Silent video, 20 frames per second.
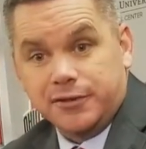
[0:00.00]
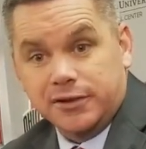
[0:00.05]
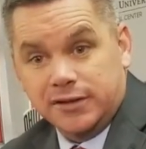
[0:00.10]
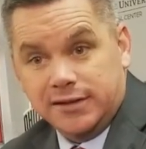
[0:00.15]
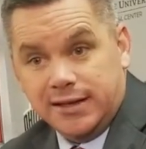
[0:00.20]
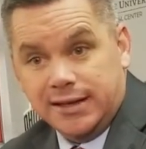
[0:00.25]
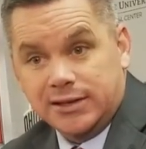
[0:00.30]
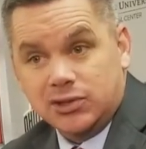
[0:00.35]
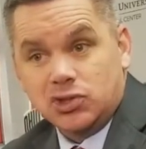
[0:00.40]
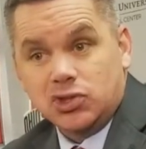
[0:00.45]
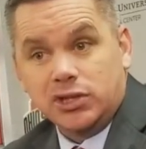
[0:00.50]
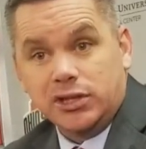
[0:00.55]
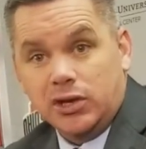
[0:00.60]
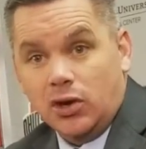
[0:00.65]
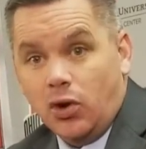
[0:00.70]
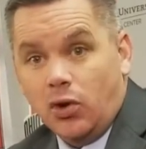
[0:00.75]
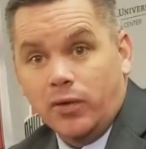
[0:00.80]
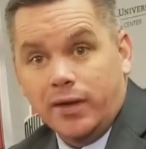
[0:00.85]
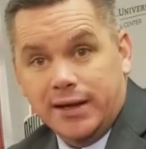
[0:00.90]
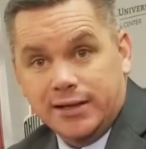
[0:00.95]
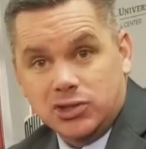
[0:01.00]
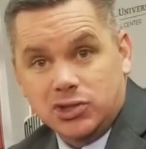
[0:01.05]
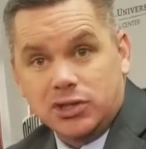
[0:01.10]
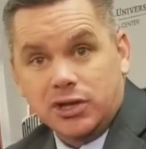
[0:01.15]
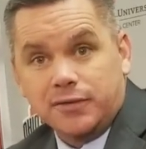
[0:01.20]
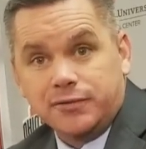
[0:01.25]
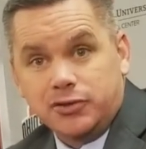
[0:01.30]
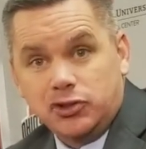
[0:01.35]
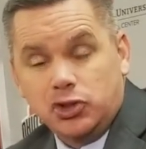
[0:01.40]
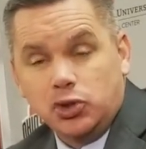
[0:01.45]
intensity, all that
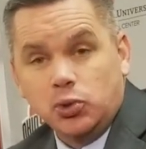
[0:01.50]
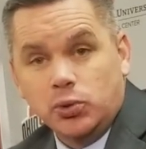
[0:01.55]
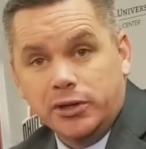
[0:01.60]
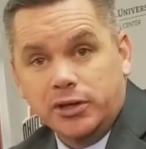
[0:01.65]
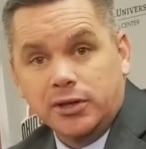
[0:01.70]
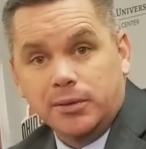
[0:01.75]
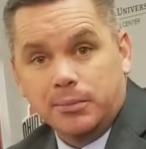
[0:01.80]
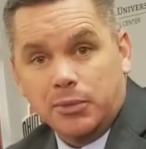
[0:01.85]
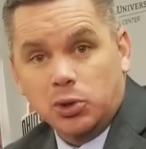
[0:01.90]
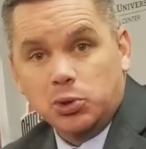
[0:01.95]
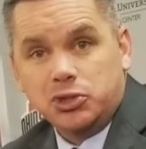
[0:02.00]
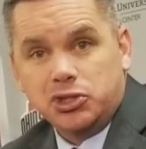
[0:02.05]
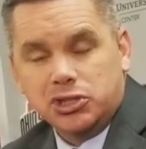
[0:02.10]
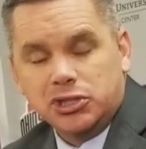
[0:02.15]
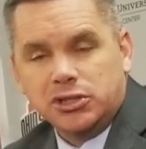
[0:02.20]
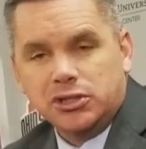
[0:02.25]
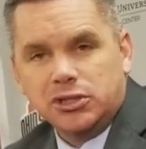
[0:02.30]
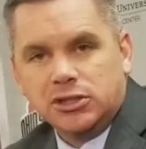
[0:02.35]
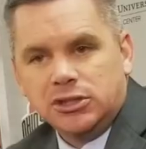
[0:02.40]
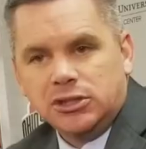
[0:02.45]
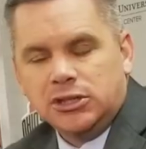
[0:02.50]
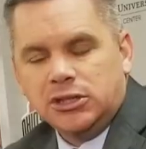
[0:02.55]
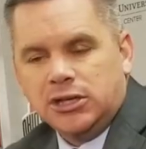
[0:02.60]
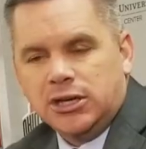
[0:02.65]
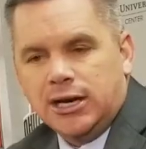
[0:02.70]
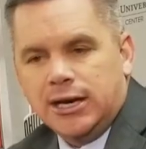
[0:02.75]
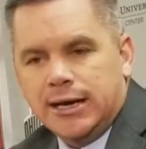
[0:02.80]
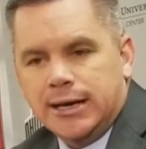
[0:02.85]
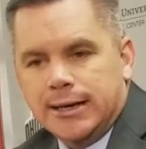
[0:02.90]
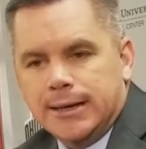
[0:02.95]
stuff to it, emotion.
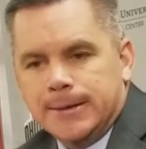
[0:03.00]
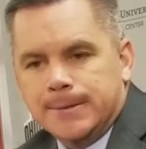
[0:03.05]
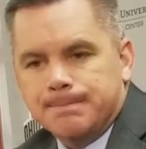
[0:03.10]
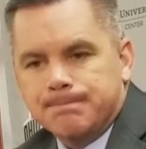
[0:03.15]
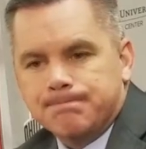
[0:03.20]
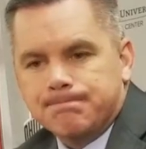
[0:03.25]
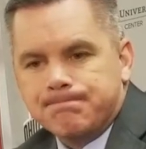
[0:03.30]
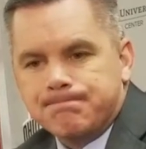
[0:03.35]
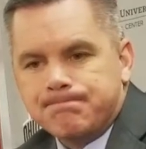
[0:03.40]
Um,